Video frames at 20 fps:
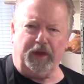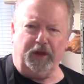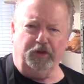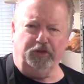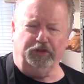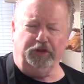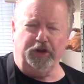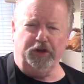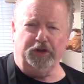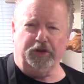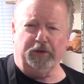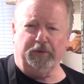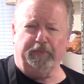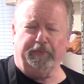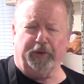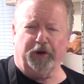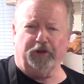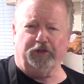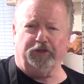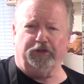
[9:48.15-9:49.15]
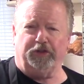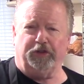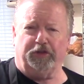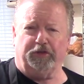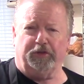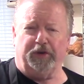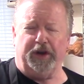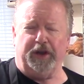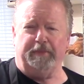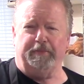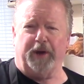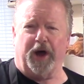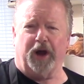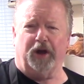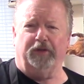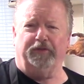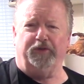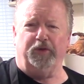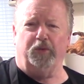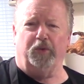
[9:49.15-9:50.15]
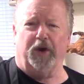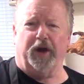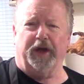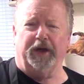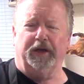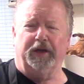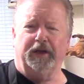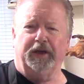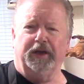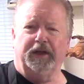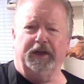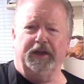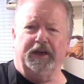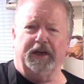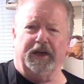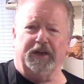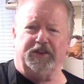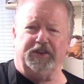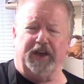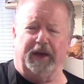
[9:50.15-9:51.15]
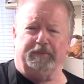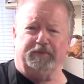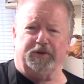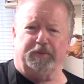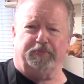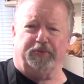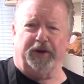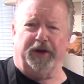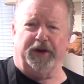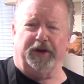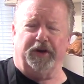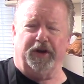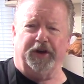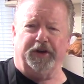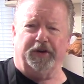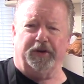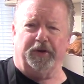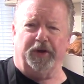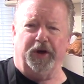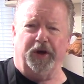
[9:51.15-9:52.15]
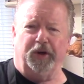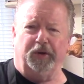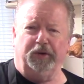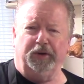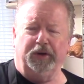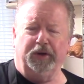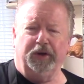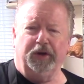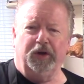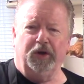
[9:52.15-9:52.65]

So you can purchase a 3D model if you want to attempt to print it on your own,